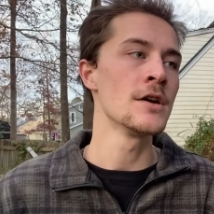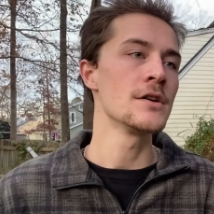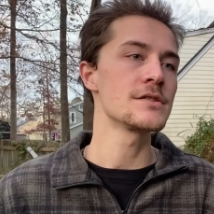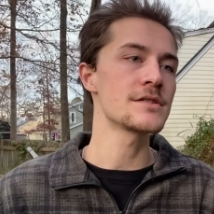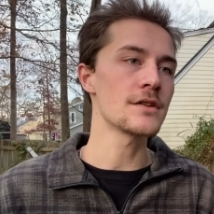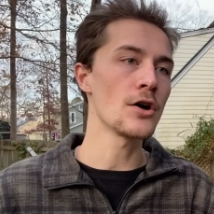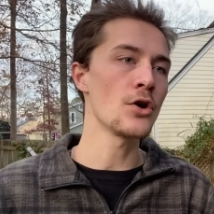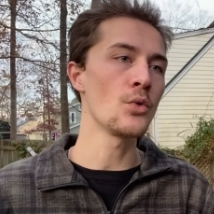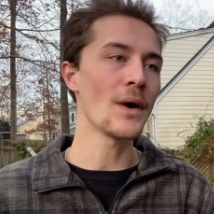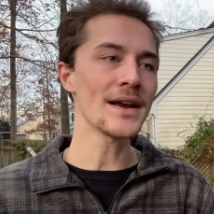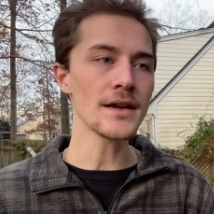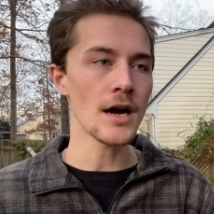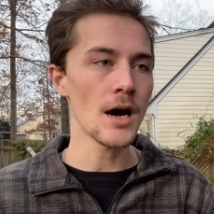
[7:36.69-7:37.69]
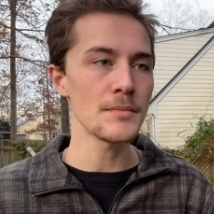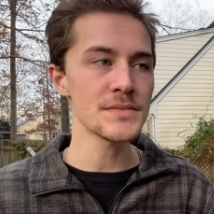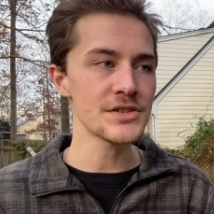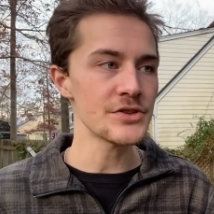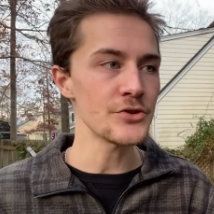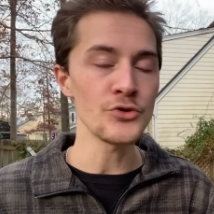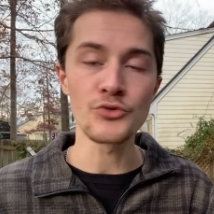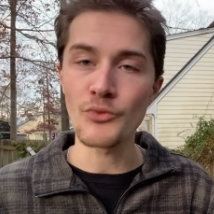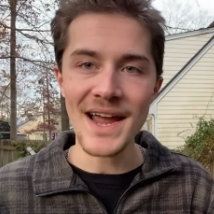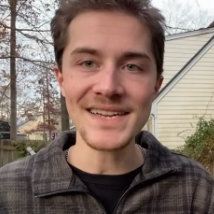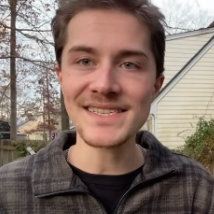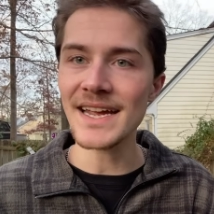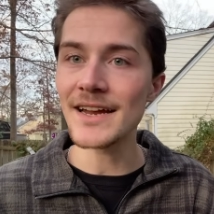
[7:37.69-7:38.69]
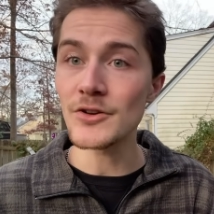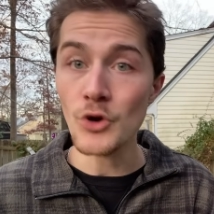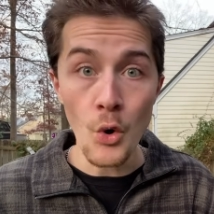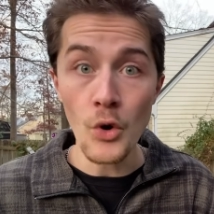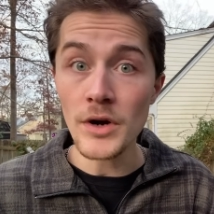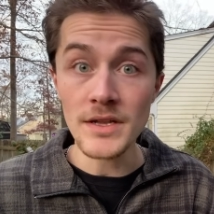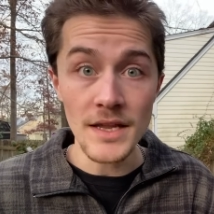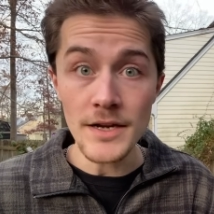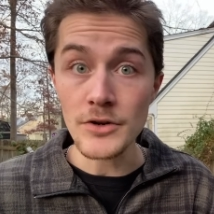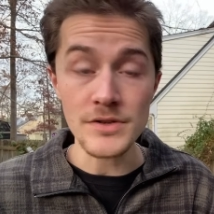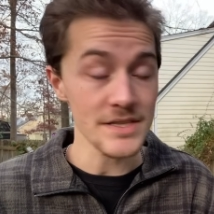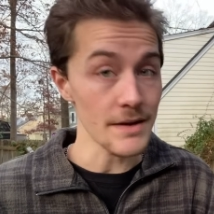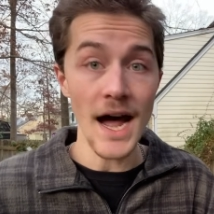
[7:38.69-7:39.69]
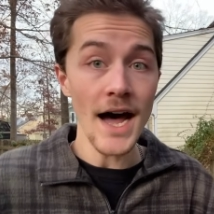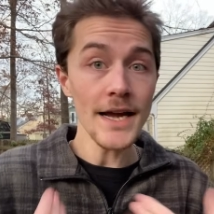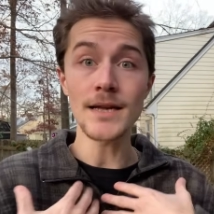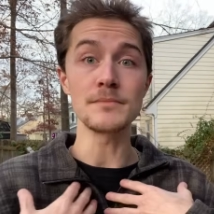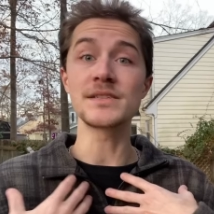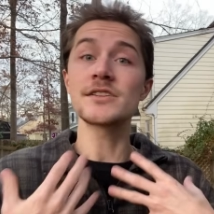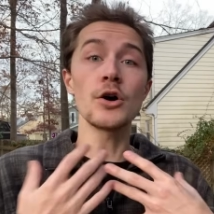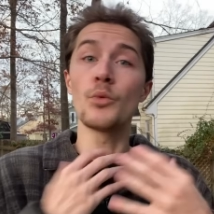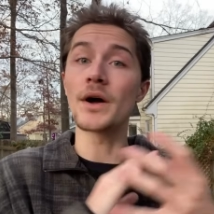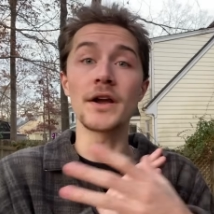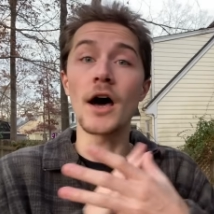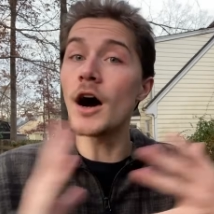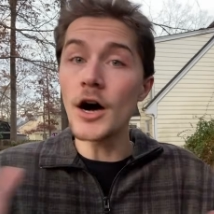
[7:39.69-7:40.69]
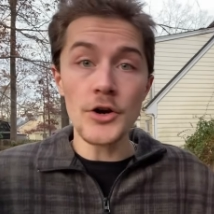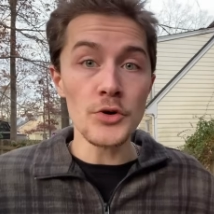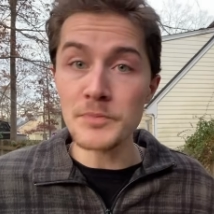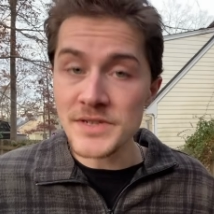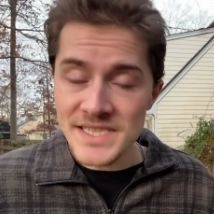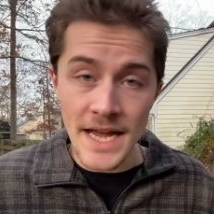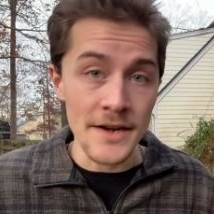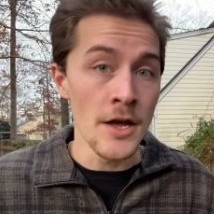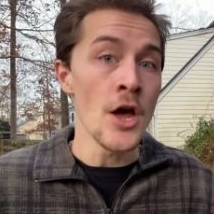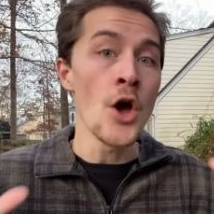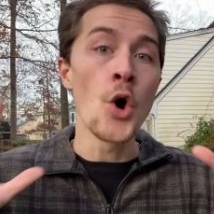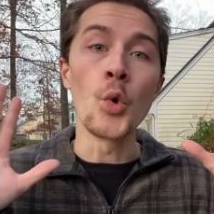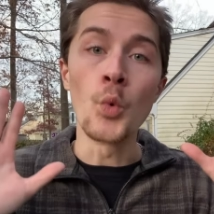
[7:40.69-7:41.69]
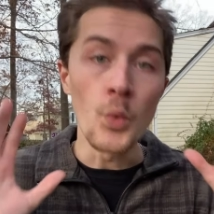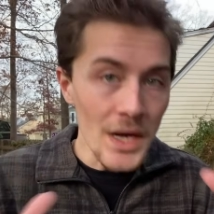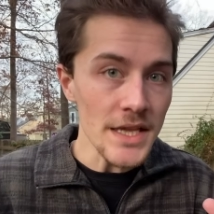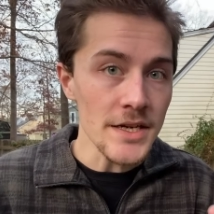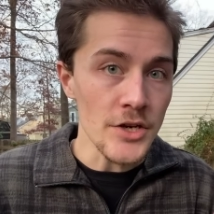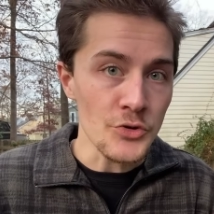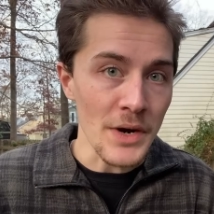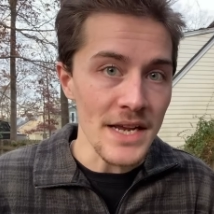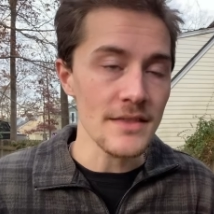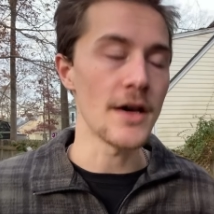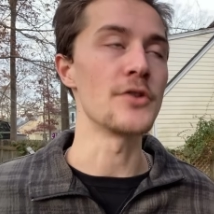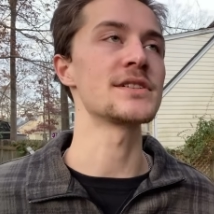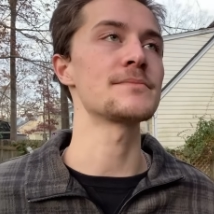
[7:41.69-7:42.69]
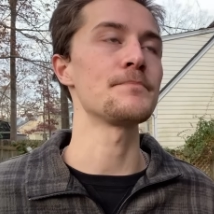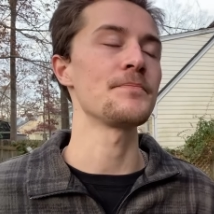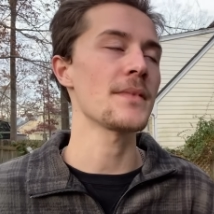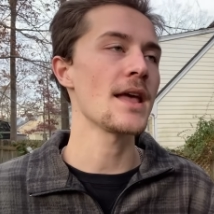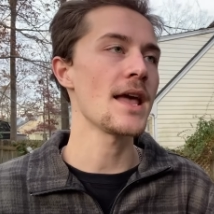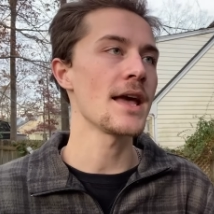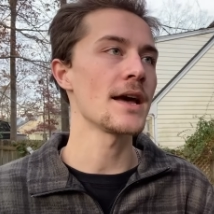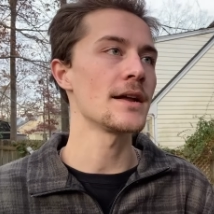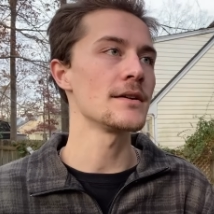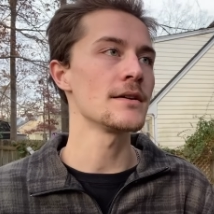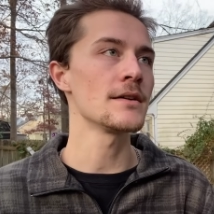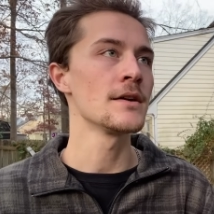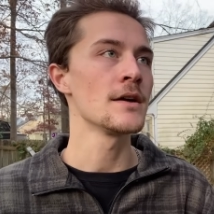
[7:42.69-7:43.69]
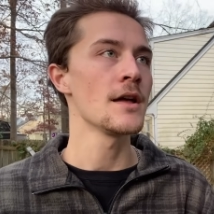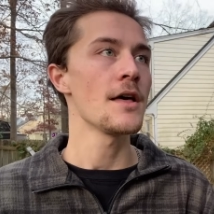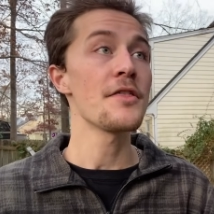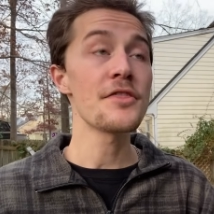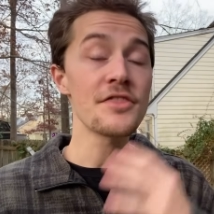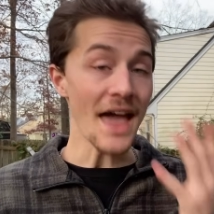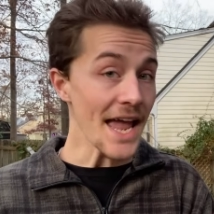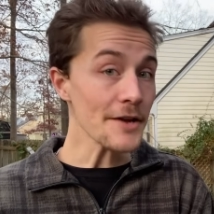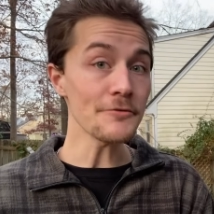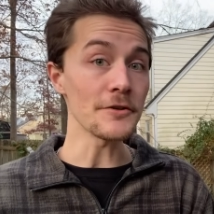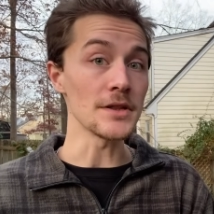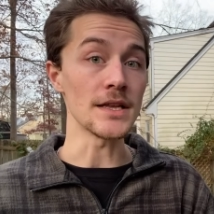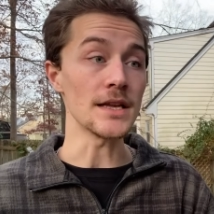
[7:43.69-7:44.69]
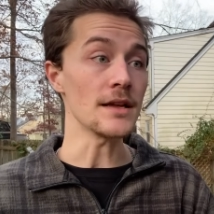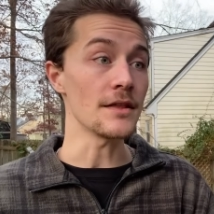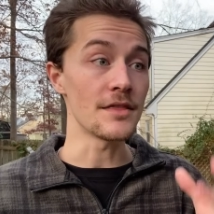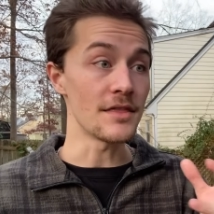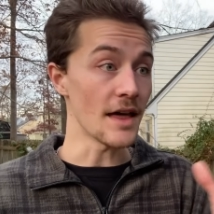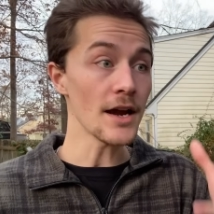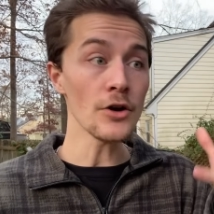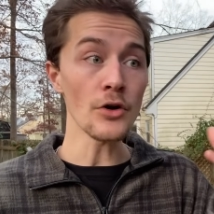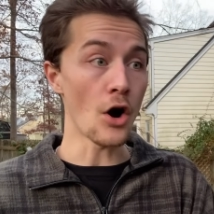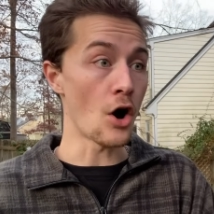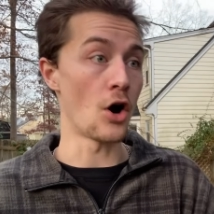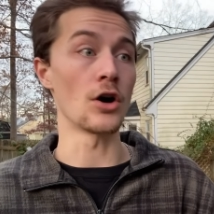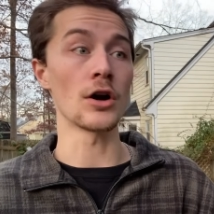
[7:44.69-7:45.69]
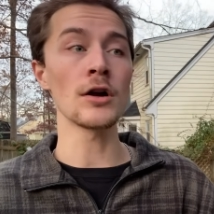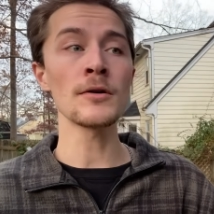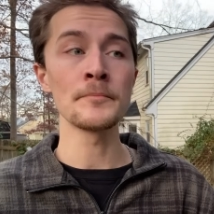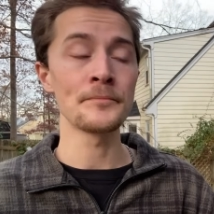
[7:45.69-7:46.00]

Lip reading: So when it comes to rice and corn liquors, I am still 100% willing to drink those. And thankfully, there are